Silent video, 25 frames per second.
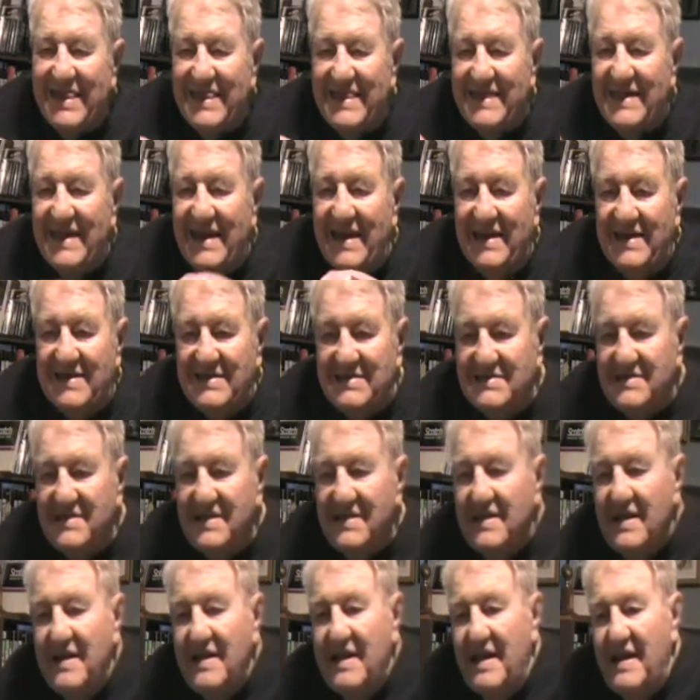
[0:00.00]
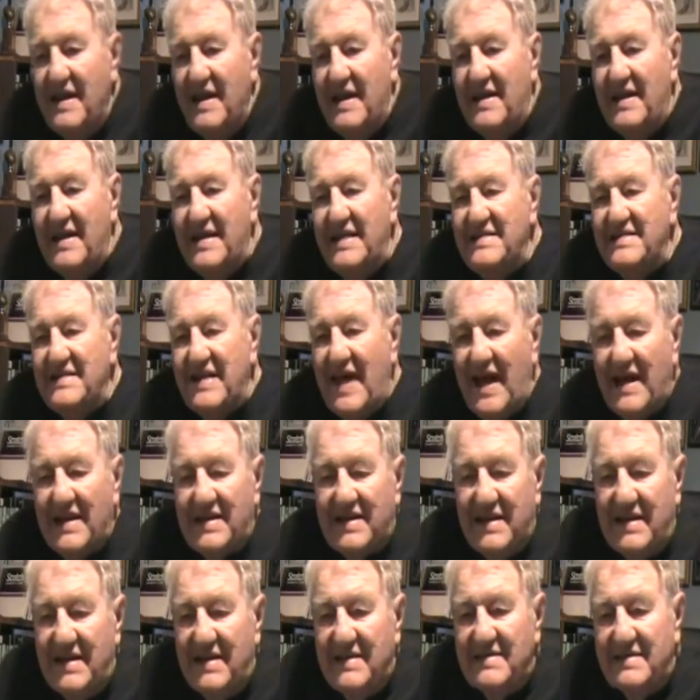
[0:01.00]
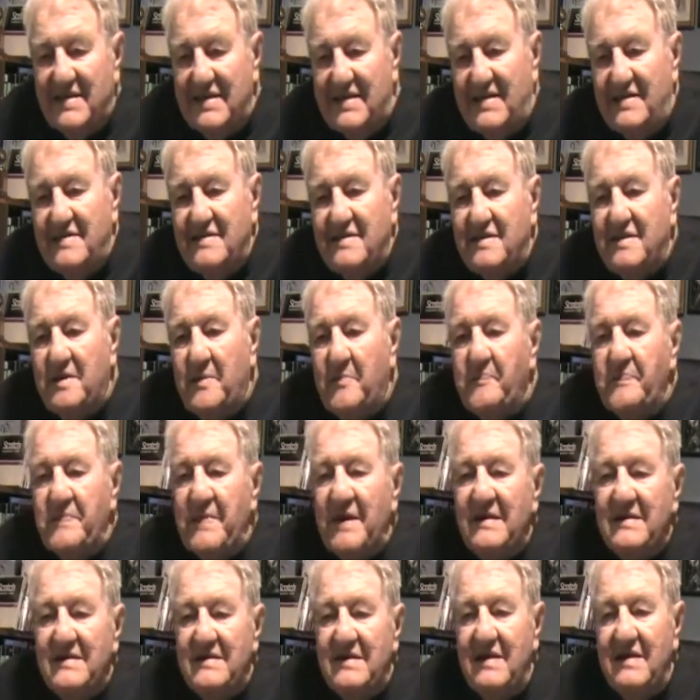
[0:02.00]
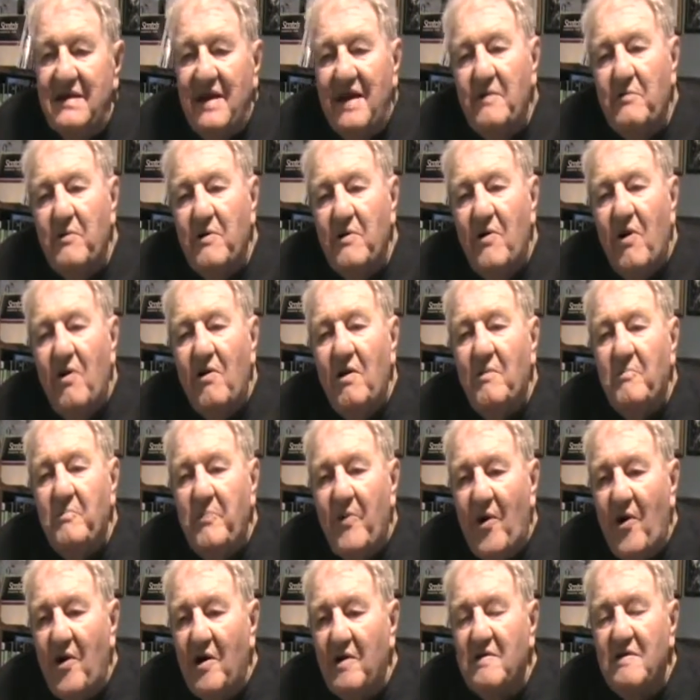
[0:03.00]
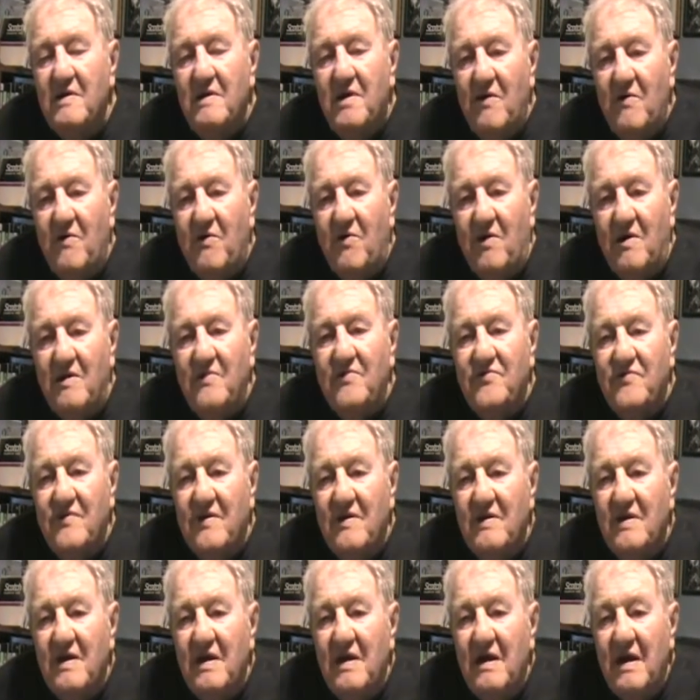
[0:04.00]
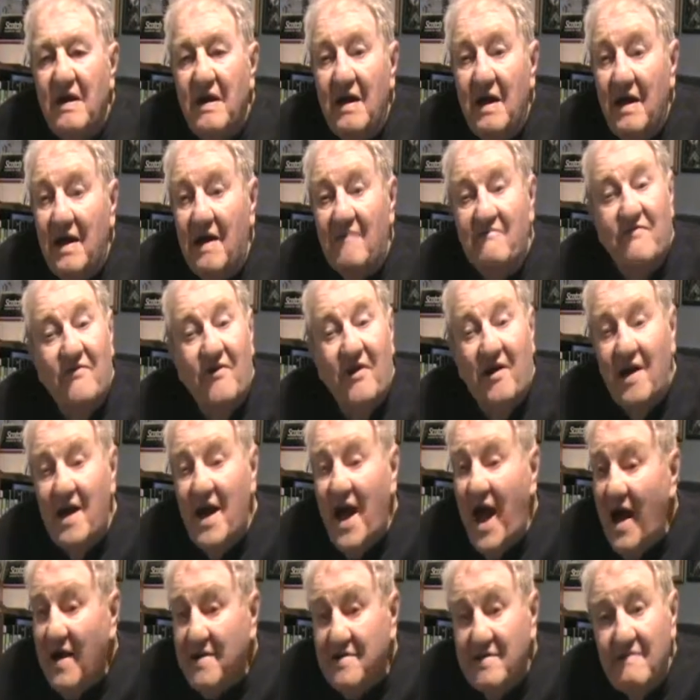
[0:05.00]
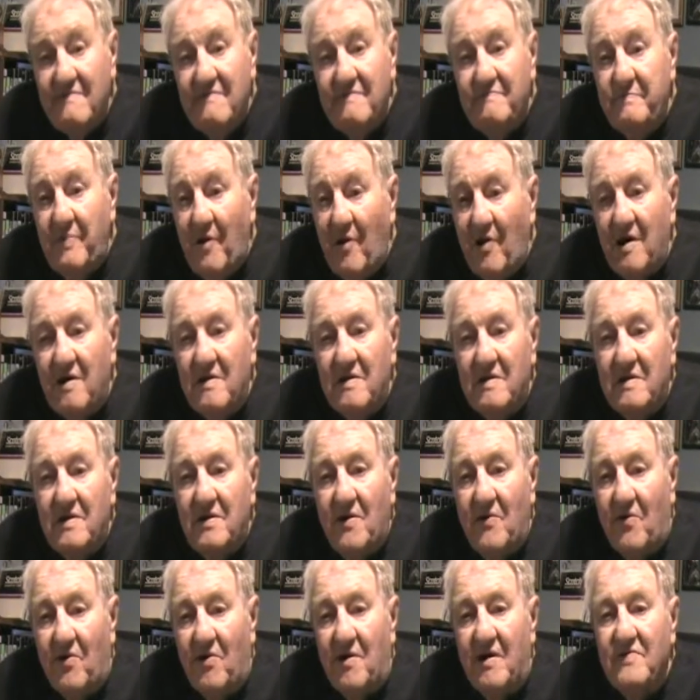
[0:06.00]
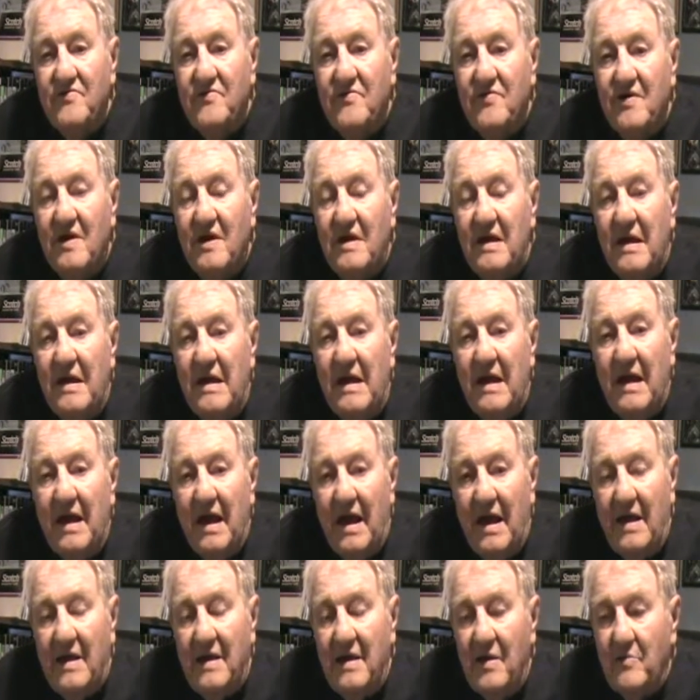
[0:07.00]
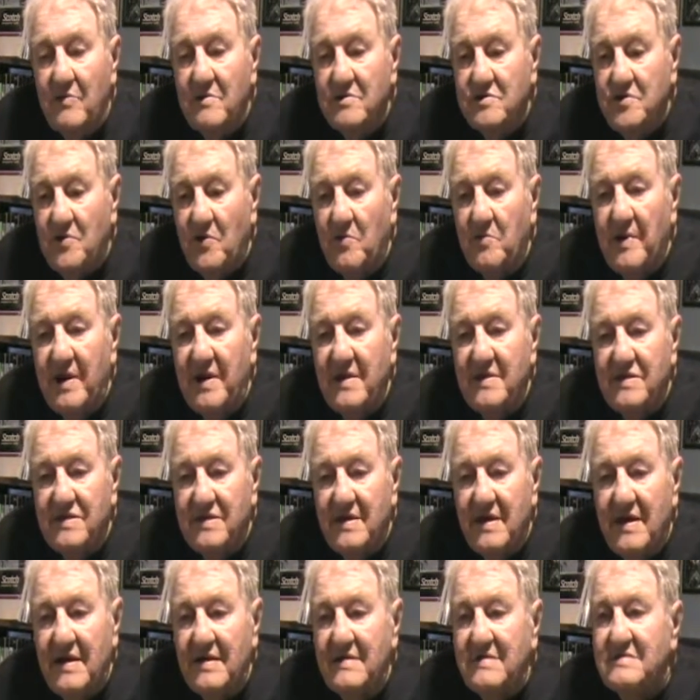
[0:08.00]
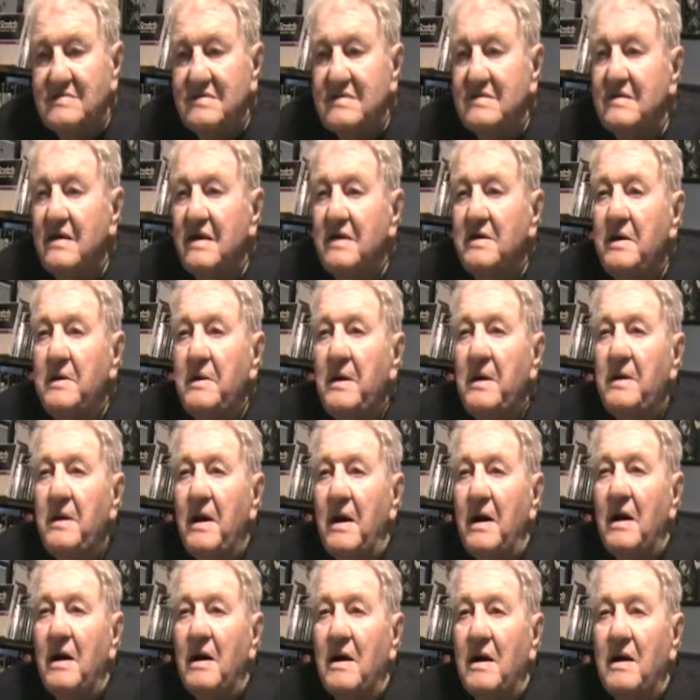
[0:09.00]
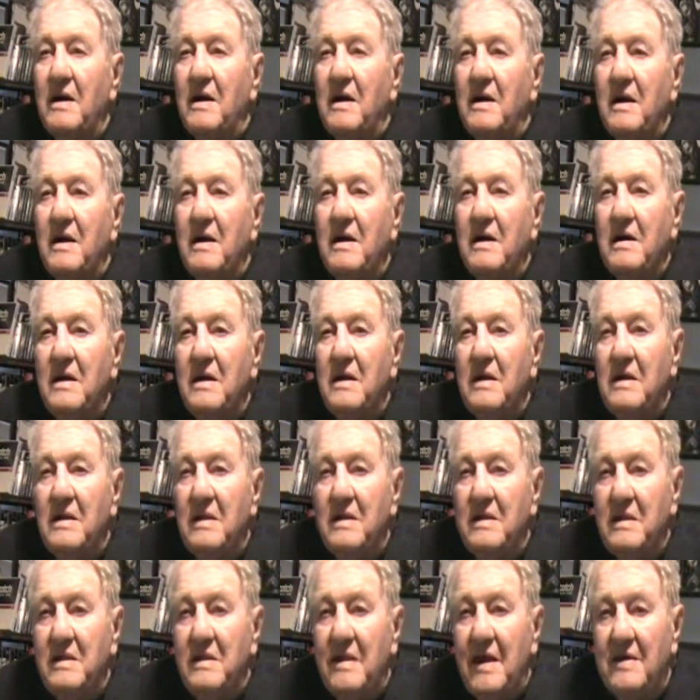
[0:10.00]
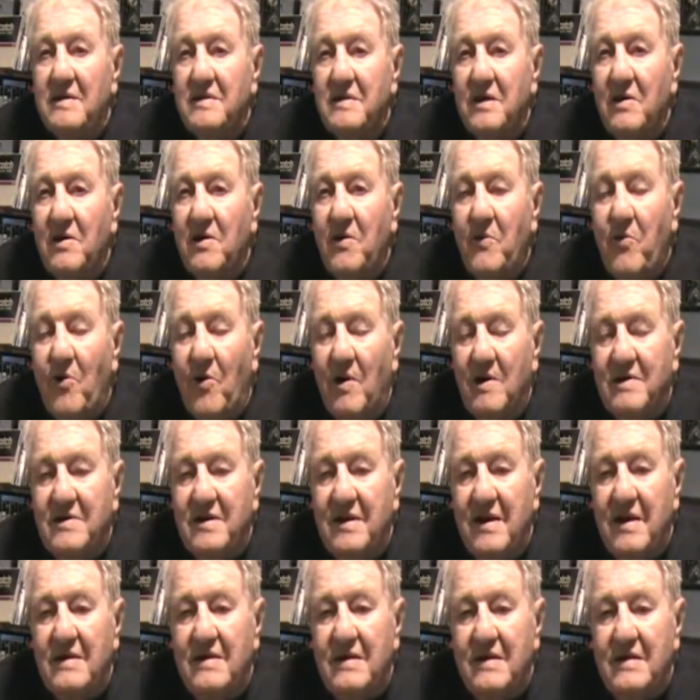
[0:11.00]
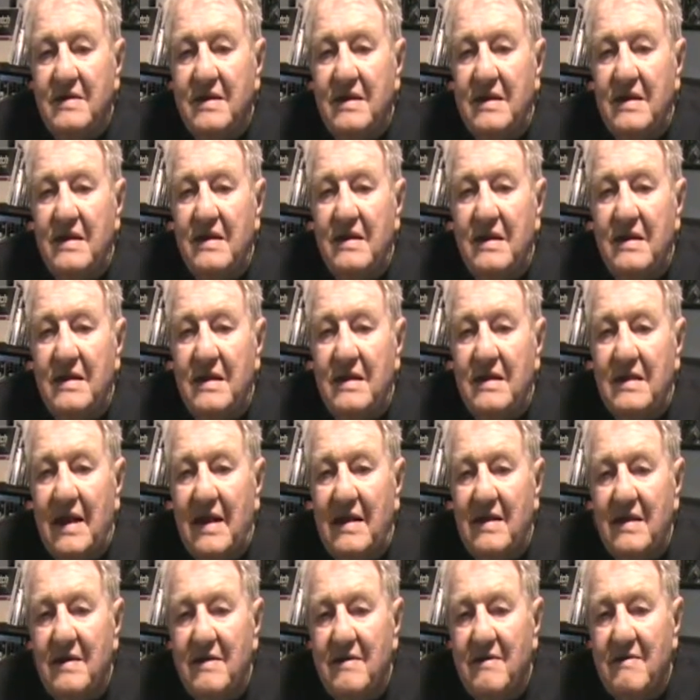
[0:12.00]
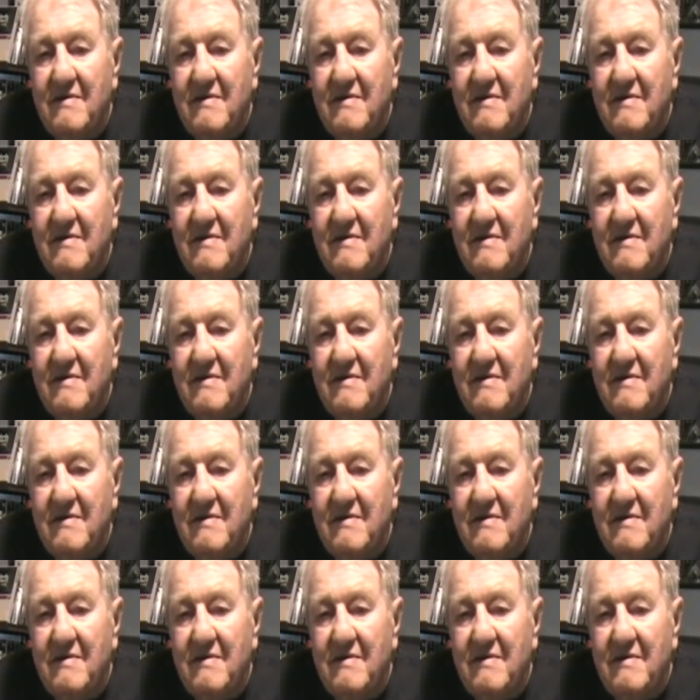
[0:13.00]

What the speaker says: things and exact incidents. See, they were all a part of the chorus and very active part of the chorus, and there were so many things that their quartet did that